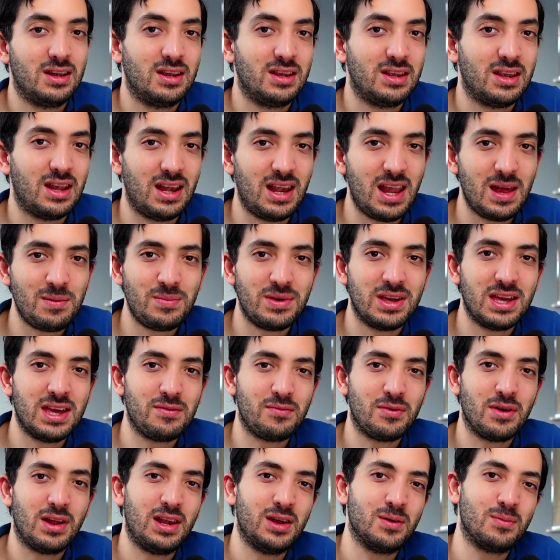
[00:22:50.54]
And let me give
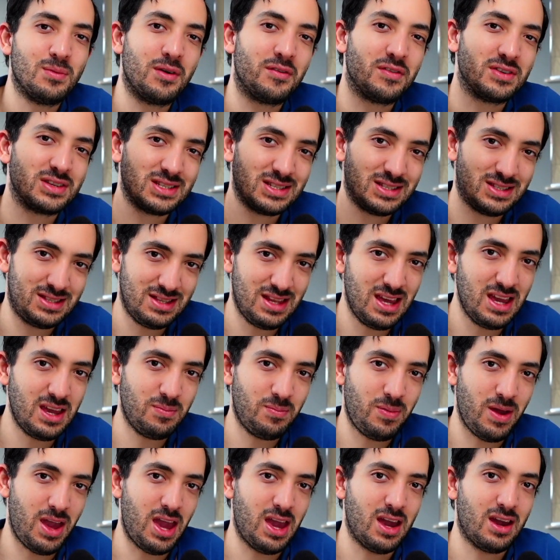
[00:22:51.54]
you a little bit of a sneak
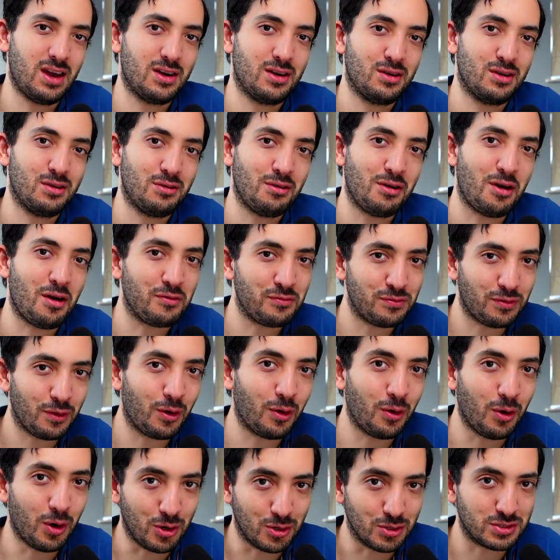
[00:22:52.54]
peek of the
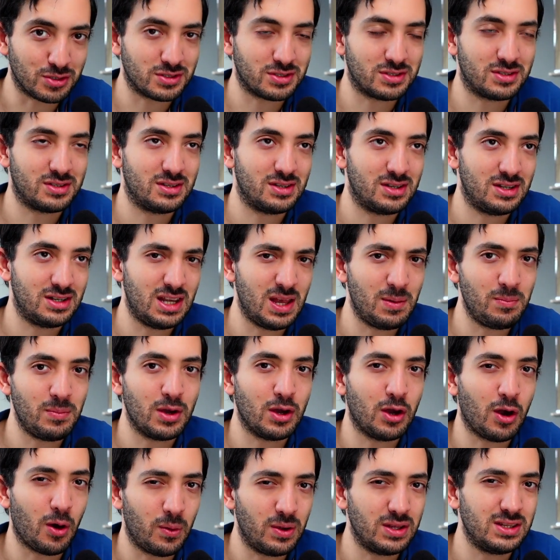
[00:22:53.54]
course. Let me
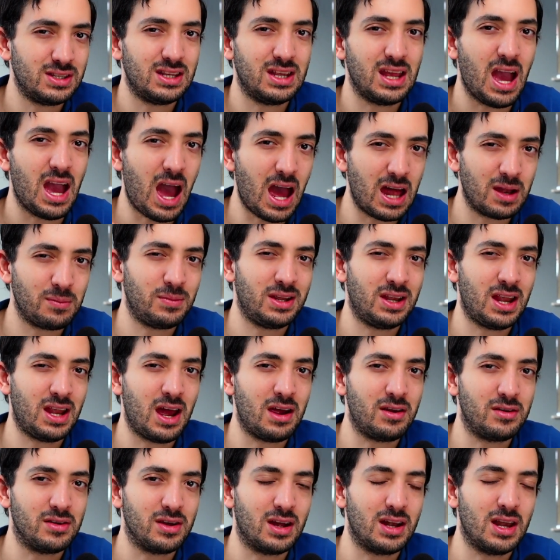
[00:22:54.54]
go into the admin
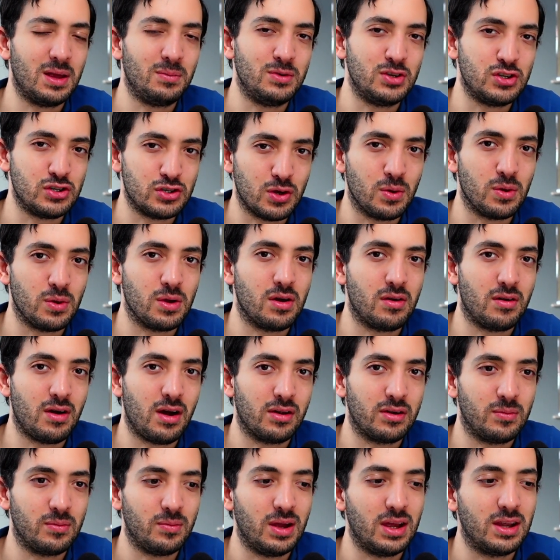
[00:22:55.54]
area and let me show you around
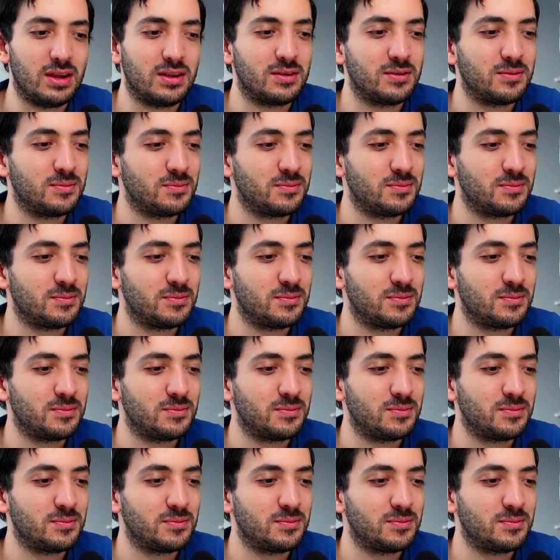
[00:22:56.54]
a bit.